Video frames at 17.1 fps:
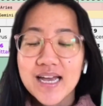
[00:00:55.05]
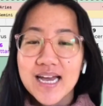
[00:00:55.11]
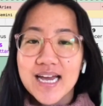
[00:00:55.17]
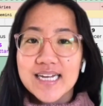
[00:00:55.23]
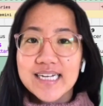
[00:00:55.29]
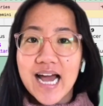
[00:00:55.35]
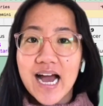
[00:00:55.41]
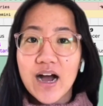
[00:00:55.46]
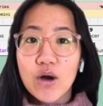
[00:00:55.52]

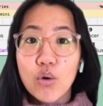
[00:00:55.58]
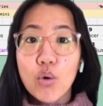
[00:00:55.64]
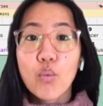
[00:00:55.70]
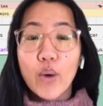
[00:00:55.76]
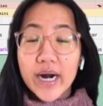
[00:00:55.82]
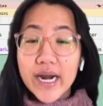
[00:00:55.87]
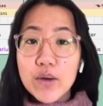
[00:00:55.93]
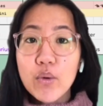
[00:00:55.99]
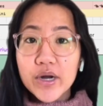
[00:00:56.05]
Now, what
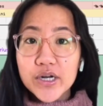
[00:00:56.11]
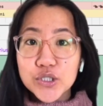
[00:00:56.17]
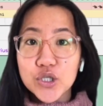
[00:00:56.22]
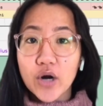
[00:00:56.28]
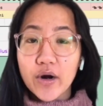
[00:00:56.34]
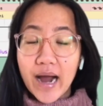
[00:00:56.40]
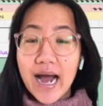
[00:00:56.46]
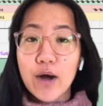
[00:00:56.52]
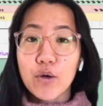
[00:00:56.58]
I want to
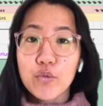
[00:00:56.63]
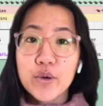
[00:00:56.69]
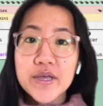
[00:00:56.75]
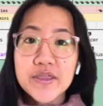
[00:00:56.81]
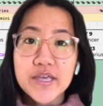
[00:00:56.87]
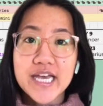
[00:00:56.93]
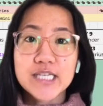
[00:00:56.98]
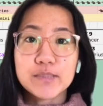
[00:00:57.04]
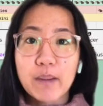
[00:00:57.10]
start out with
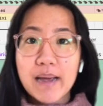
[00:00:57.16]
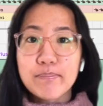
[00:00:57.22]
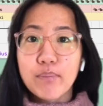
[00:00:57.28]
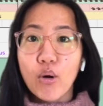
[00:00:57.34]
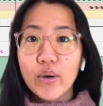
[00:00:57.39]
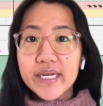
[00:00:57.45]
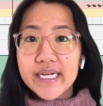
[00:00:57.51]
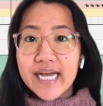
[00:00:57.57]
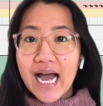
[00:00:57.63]
is by
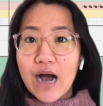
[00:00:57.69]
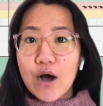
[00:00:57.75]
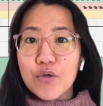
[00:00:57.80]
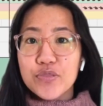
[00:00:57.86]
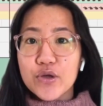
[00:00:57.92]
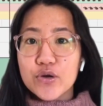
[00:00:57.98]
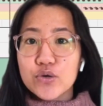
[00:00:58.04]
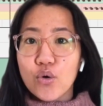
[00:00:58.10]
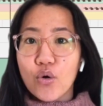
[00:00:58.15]
pointing out
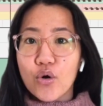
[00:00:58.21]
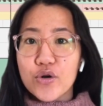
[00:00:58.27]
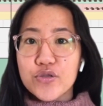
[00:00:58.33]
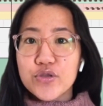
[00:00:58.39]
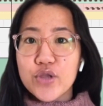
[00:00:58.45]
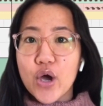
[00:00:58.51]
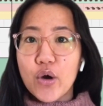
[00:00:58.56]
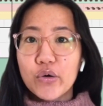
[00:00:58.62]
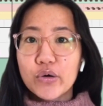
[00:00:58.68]
the North
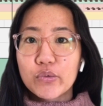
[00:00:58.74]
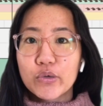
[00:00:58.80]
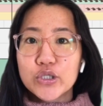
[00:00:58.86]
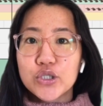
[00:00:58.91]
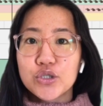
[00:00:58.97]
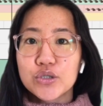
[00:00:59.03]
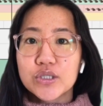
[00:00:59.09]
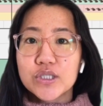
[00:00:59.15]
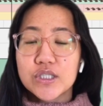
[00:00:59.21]
Node, which
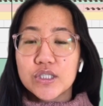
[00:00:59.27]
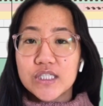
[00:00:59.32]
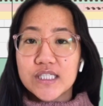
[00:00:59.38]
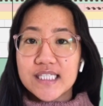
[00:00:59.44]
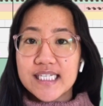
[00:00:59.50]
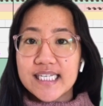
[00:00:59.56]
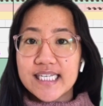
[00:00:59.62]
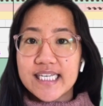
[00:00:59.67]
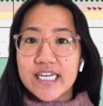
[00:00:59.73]
you
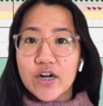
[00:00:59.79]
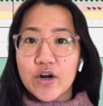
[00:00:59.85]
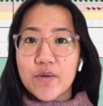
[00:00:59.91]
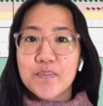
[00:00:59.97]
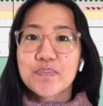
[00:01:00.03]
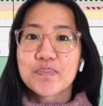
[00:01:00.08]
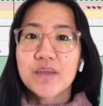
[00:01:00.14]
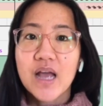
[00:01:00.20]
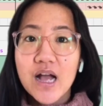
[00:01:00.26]
see
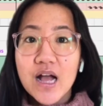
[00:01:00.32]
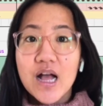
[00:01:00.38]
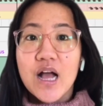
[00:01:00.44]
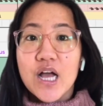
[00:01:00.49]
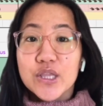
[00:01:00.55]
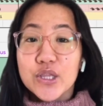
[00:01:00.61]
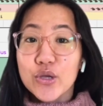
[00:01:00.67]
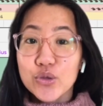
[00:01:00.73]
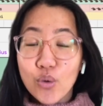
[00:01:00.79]
here.
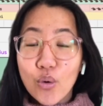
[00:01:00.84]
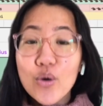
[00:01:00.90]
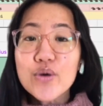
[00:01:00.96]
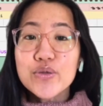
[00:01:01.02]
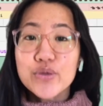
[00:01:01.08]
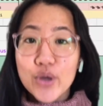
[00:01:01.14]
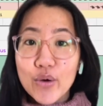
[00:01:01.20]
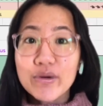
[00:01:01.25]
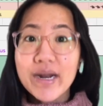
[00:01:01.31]
The North
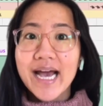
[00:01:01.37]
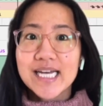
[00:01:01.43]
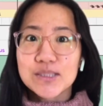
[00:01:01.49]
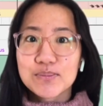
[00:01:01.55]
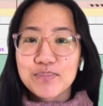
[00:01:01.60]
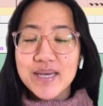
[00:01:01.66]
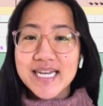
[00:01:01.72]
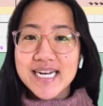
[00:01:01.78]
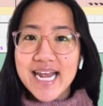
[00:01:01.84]
Node has
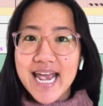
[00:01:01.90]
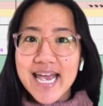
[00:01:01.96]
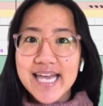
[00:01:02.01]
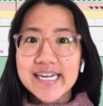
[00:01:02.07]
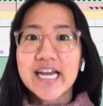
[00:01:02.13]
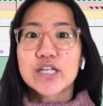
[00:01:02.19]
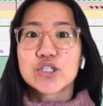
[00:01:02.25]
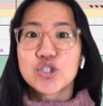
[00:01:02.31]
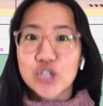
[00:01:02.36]
been
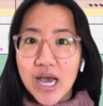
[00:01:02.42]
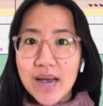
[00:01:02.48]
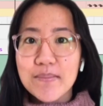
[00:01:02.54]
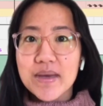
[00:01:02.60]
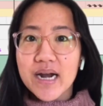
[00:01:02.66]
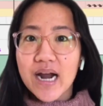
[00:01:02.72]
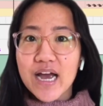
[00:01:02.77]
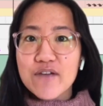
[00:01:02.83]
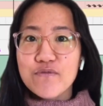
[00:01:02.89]
in
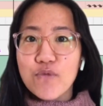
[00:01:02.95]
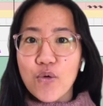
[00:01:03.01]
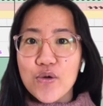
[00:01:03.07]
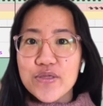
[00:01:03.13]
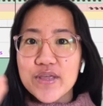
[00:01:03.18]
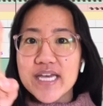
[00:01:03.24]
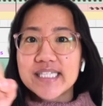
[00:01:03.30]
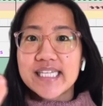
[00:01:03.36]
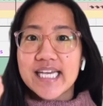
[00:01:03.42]
Gemini for this